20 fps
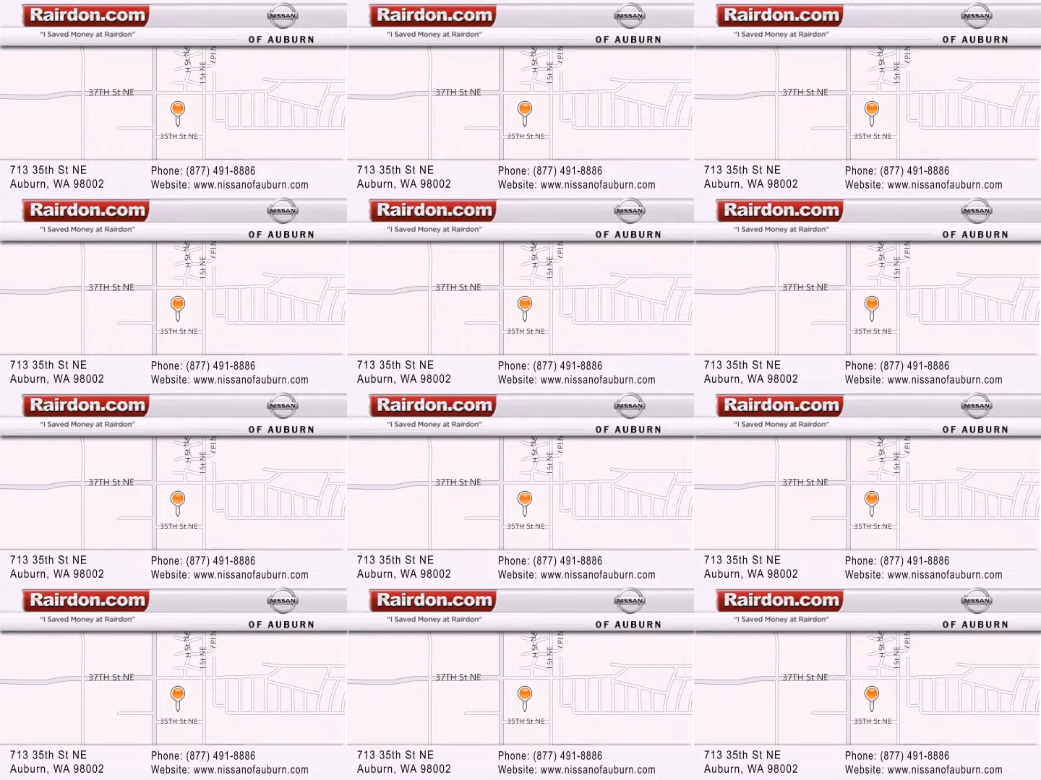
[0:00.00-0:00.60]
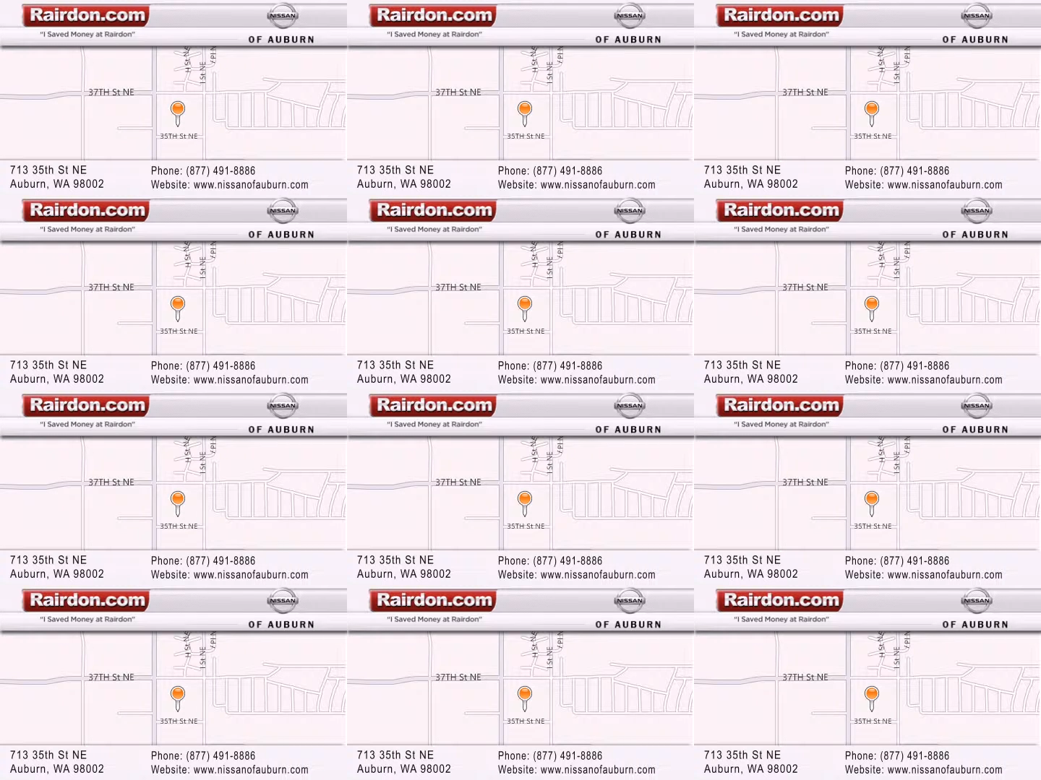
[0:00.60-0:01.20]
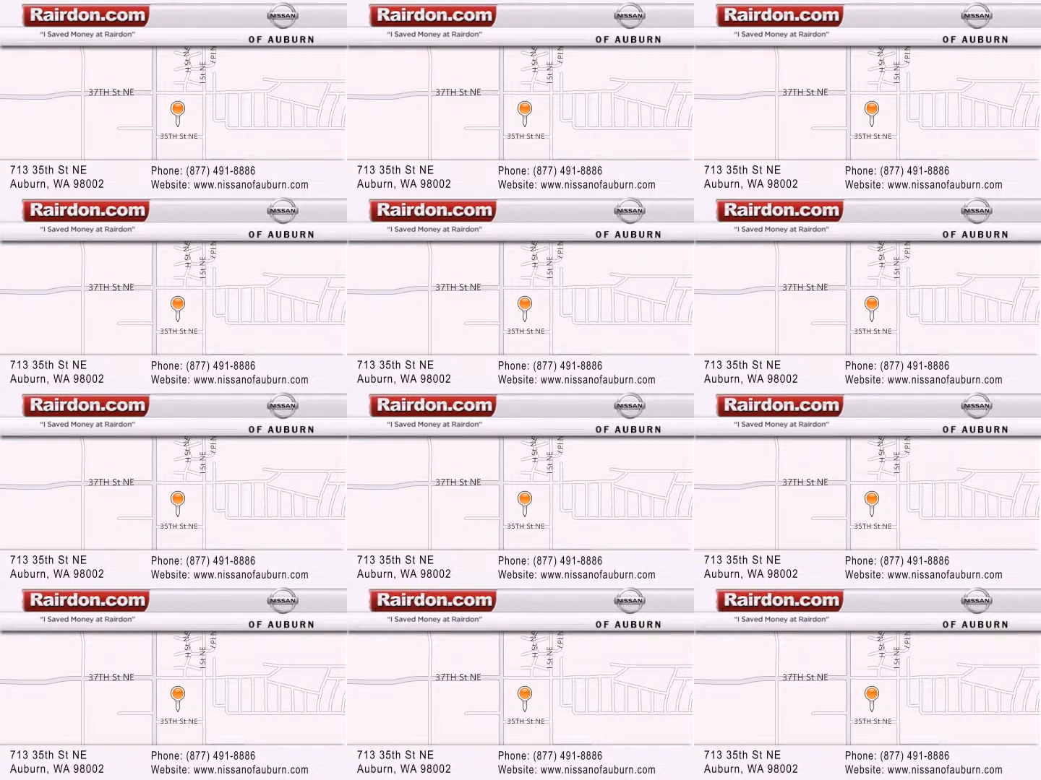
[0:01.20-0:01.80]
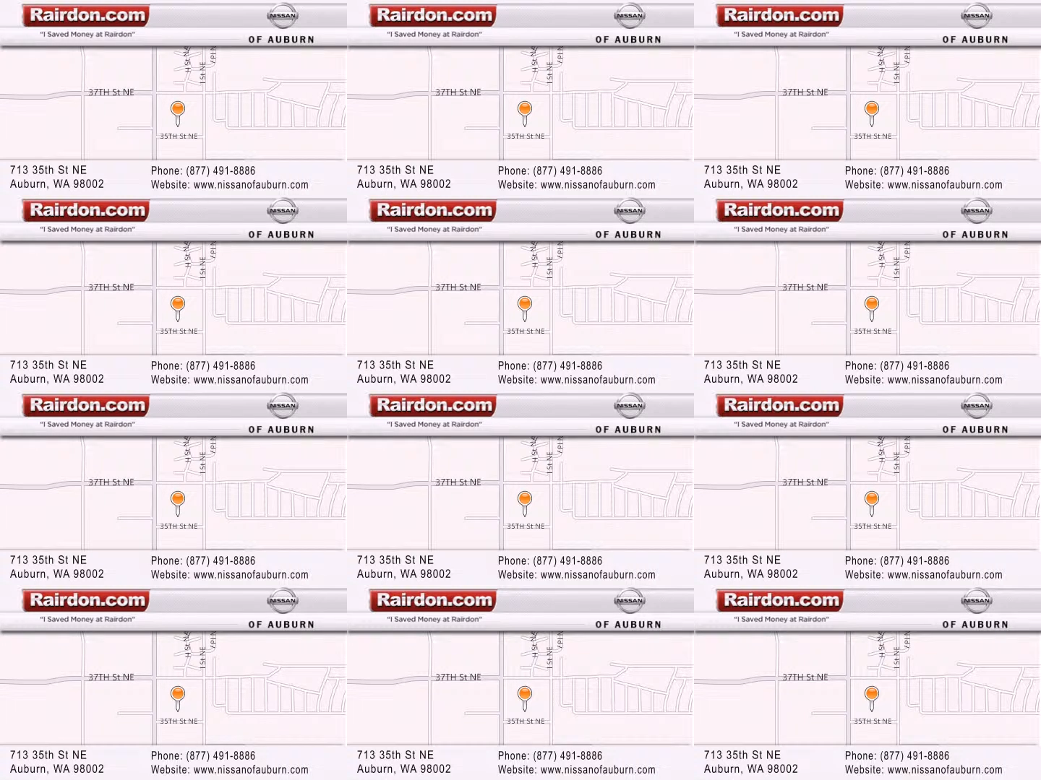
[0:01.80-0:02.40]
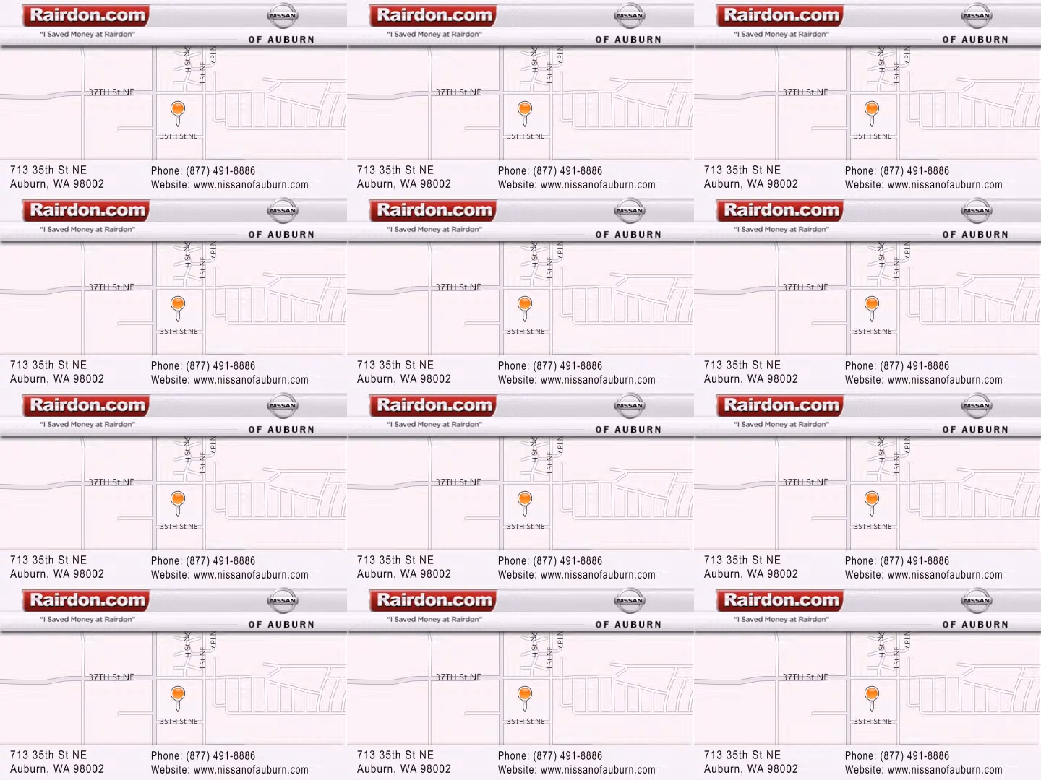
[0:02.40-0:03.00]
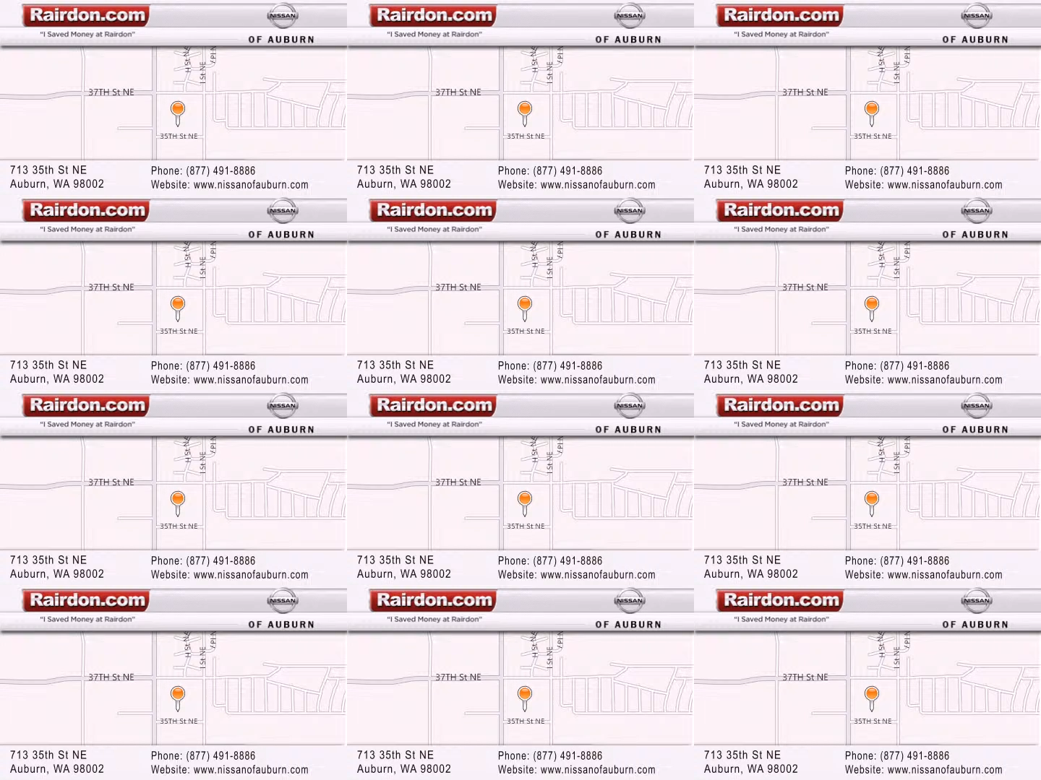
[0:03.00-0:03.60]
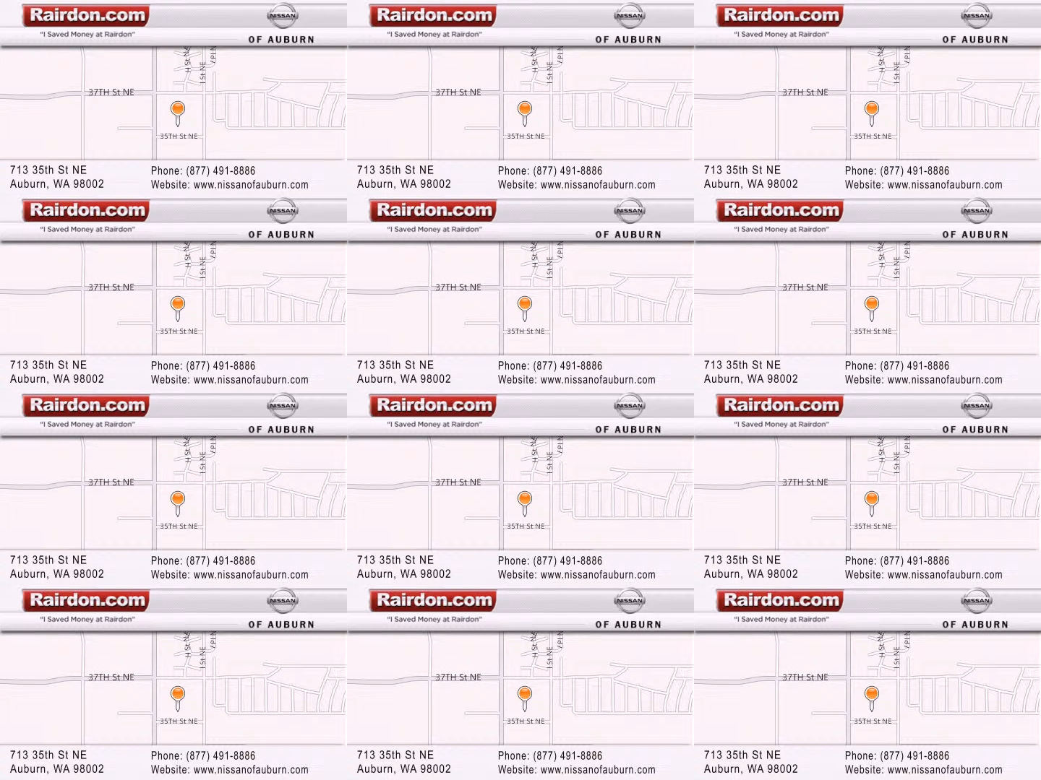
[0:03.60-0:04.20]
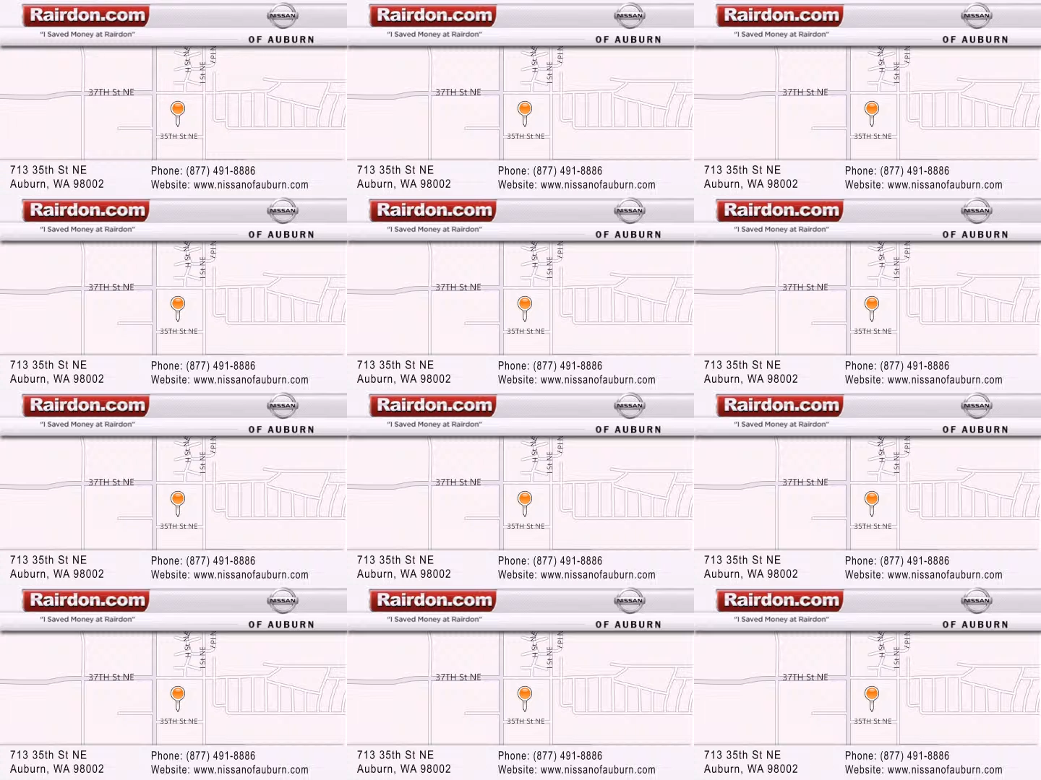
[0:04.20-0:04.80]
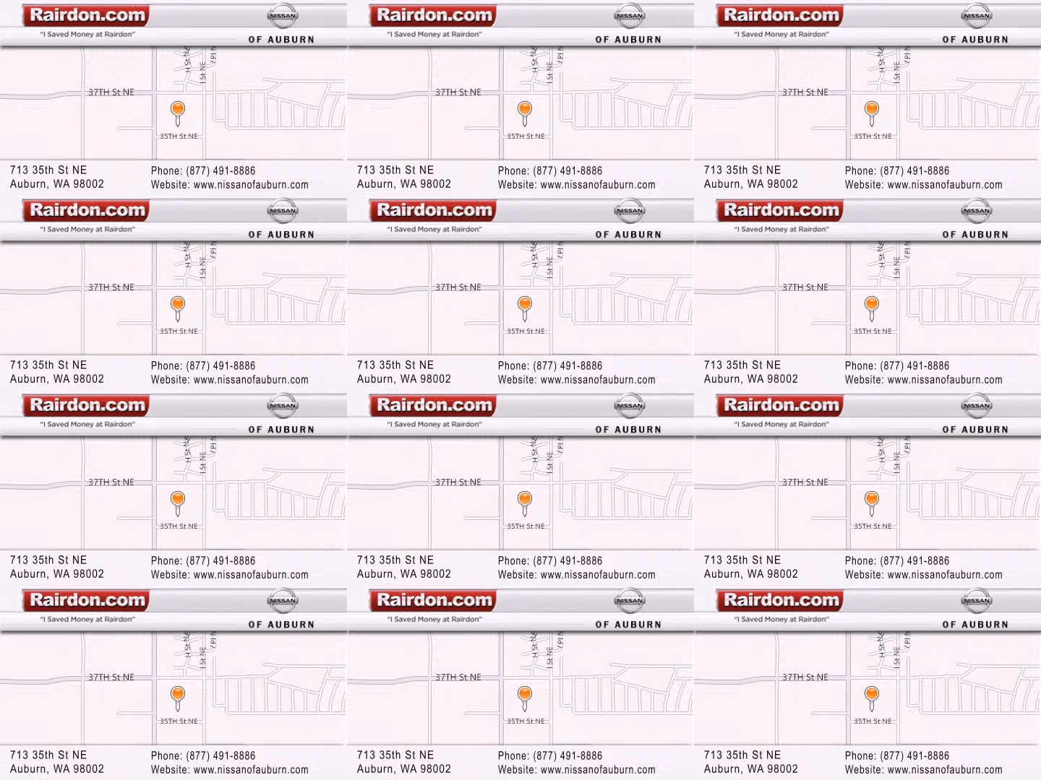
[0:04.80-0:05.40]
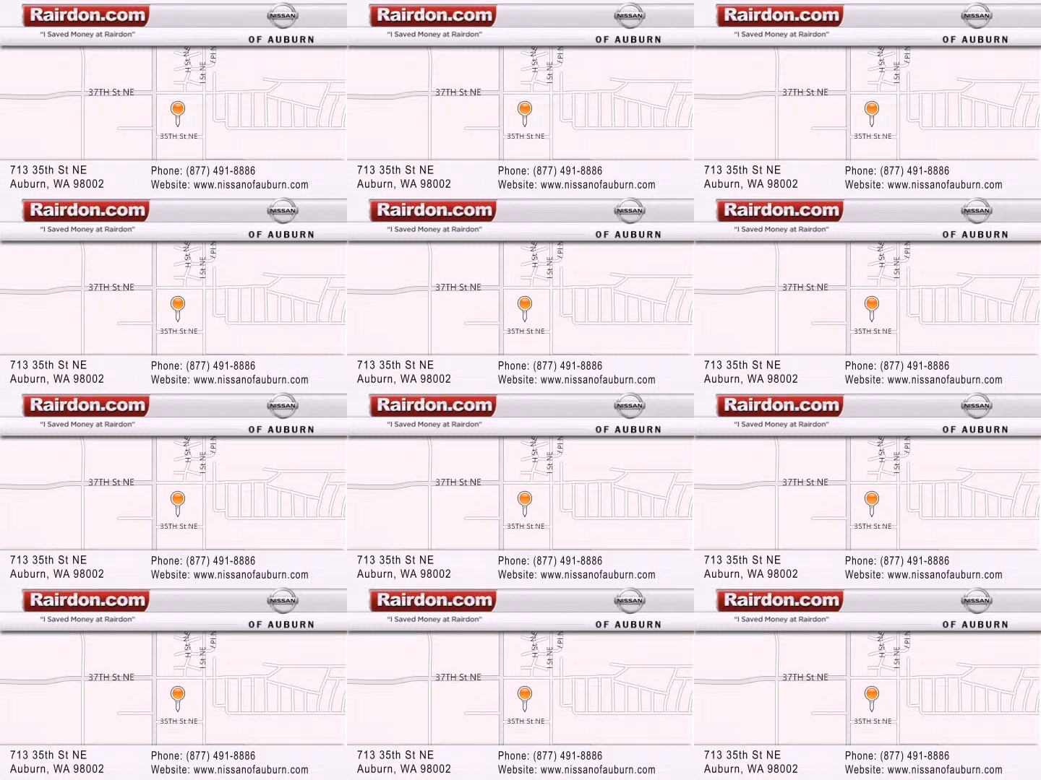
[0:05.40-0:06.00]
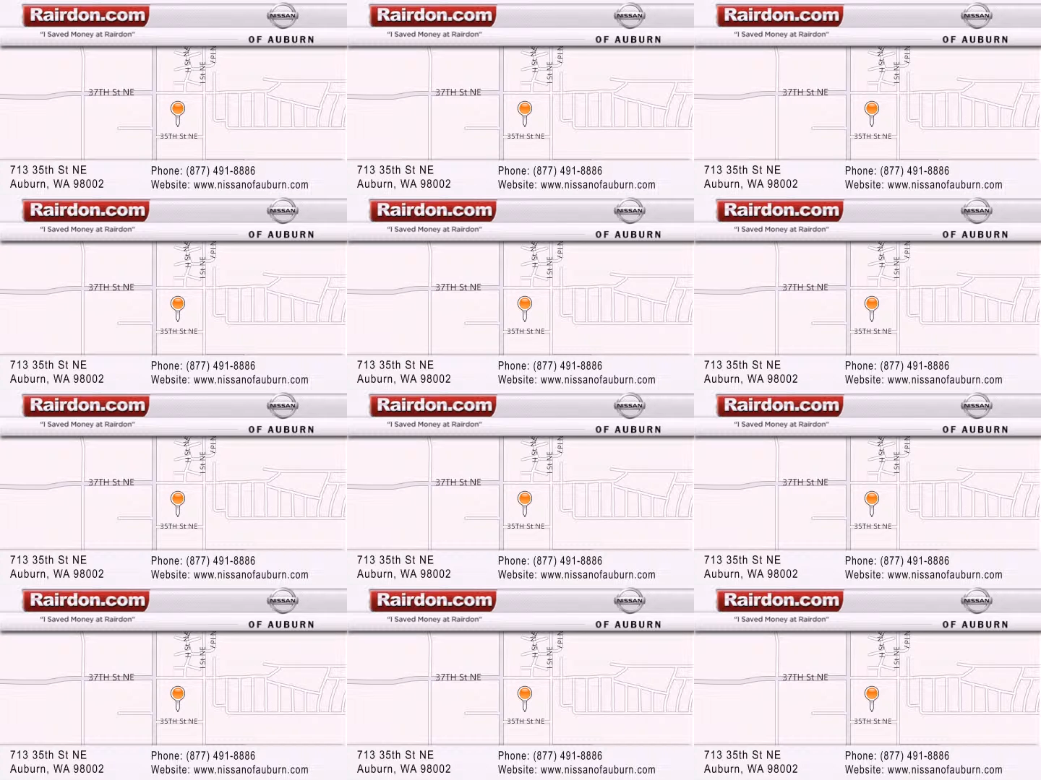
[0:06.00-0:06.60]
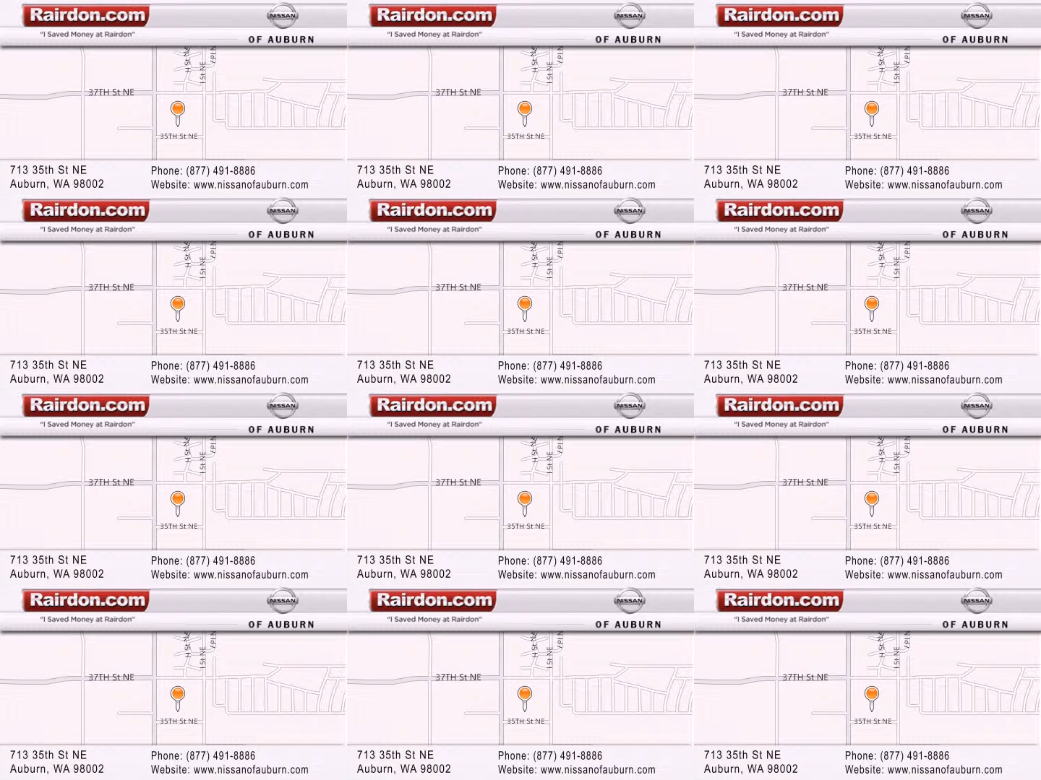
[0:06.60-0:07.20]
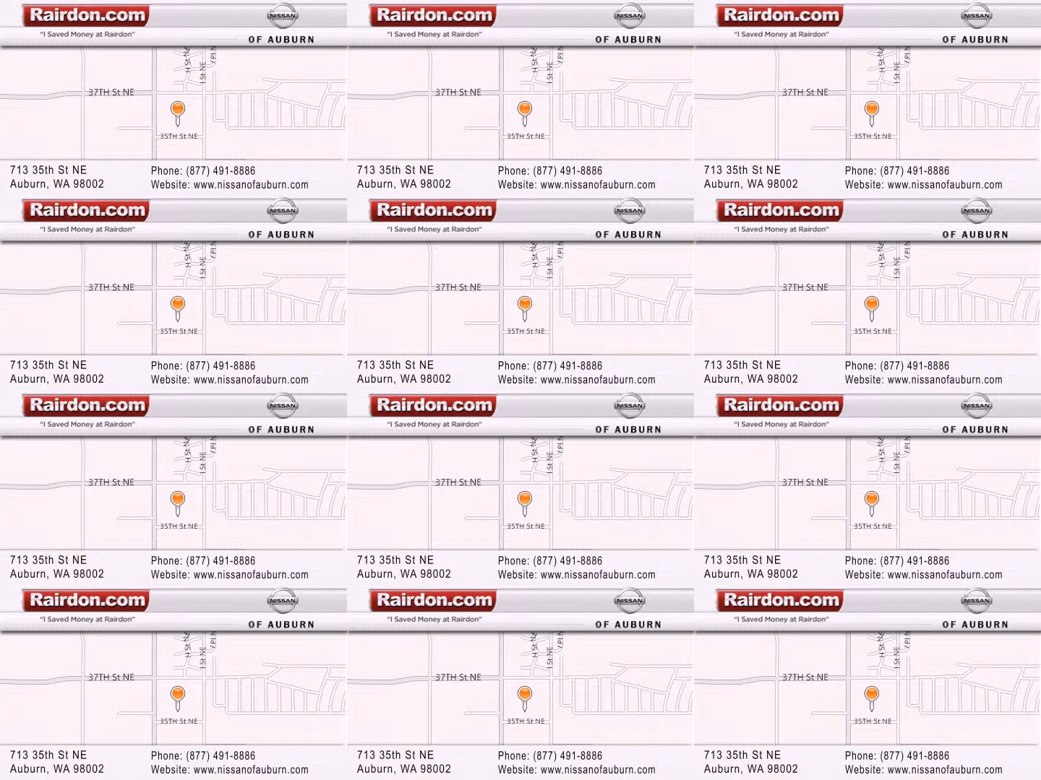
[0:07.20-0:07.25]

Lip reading: (no speaker visible)